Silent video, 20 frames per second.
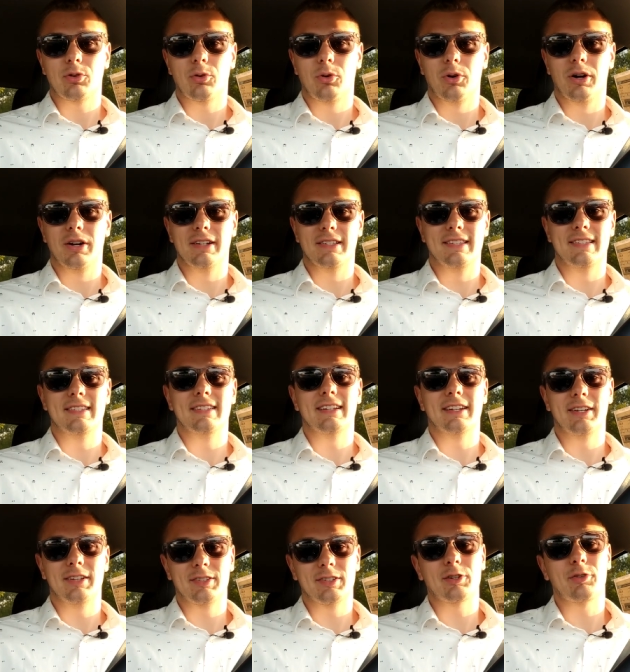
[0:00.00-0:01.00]
towards,
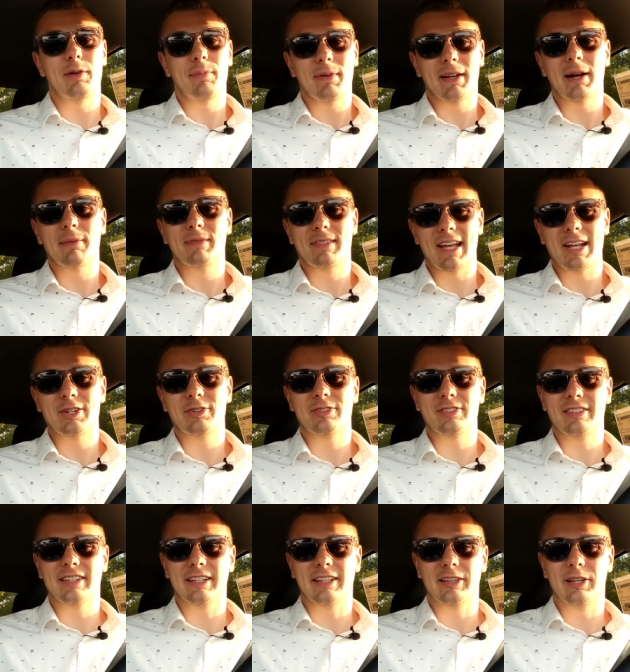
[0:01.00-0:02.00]
is creeping up
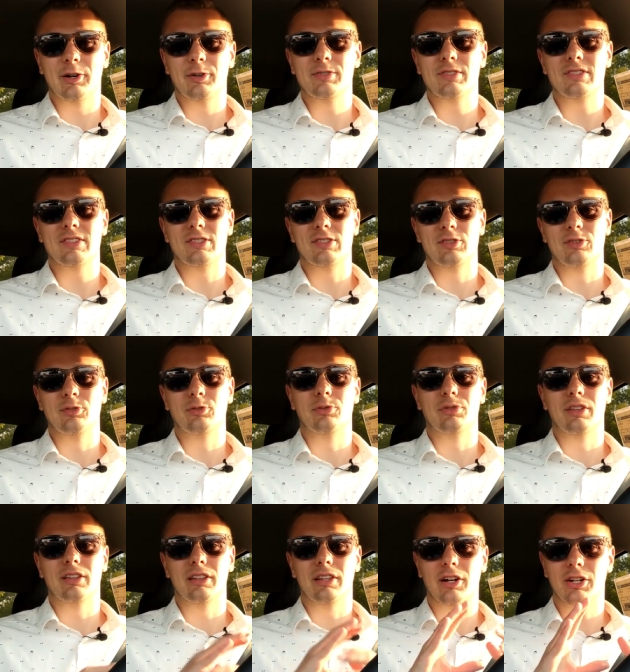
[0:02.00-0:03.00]
dangerously close to
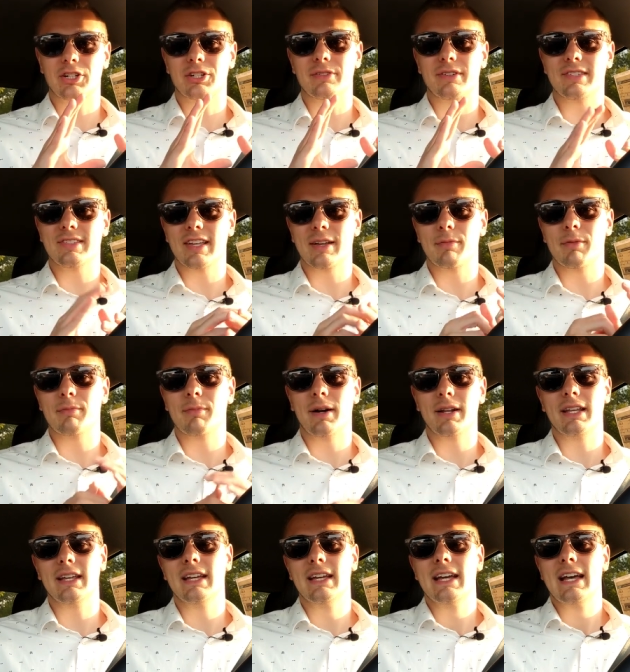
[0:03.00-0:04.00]
the luxury segment
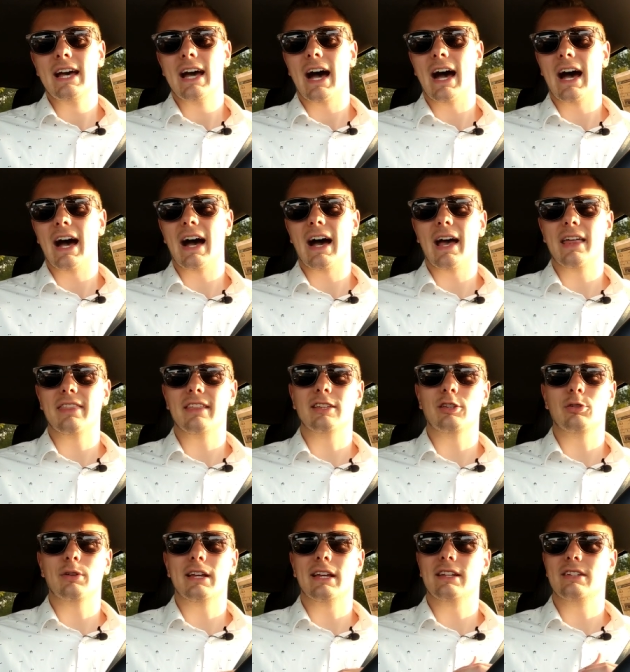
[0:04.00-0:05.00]
money. Uh, I
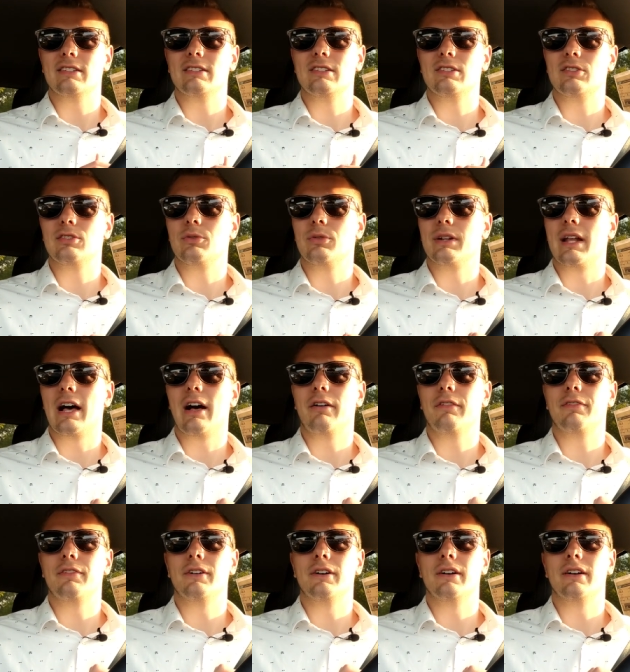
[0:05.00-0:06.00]
think you can get into an
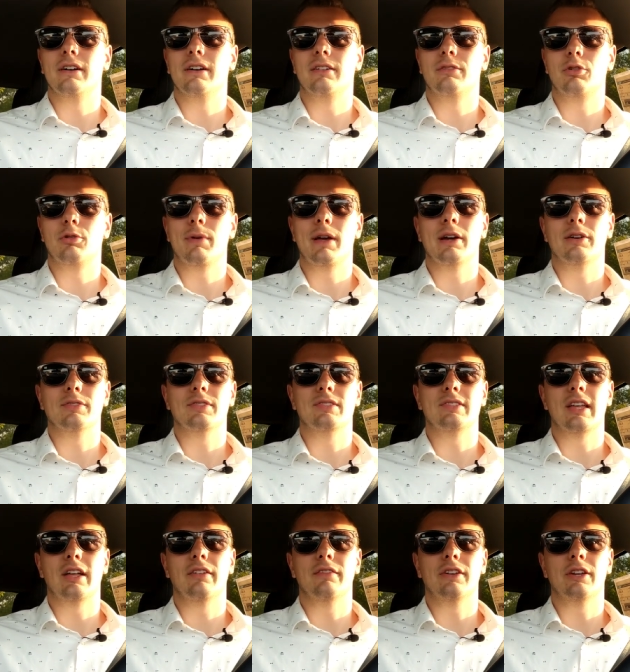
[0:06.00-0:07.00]
Alfa Romeo
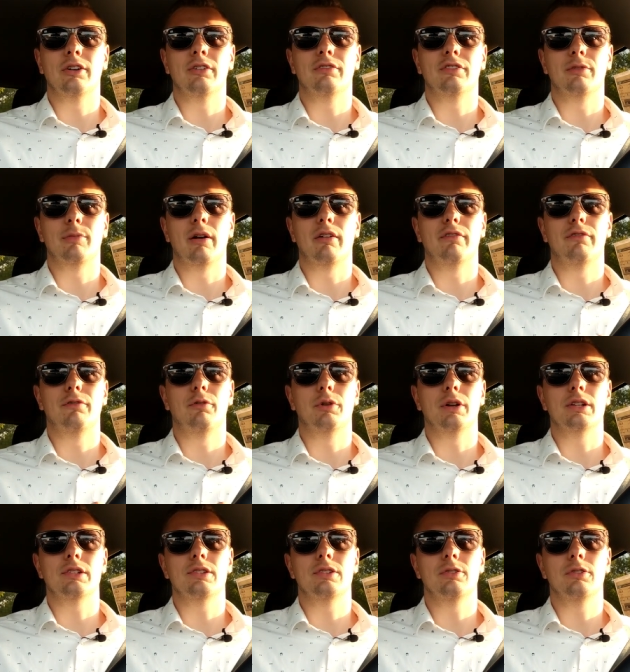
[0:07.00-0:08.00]
Stelvio for about
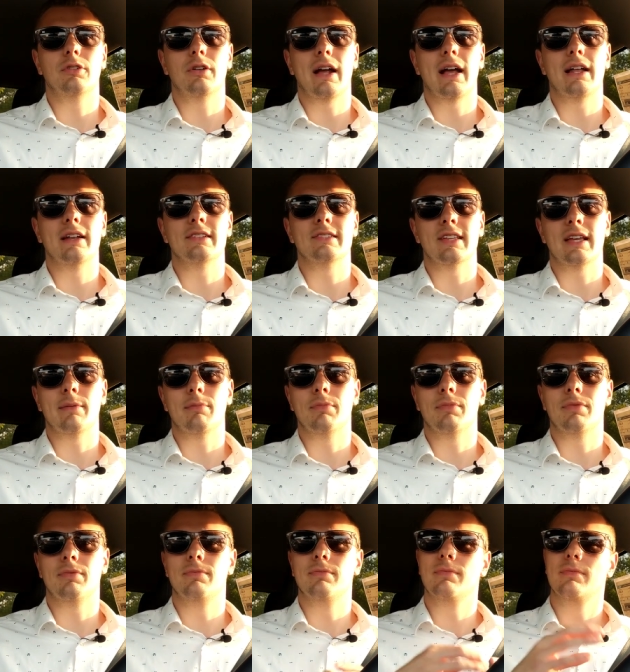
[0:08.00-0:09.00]
42 grand, same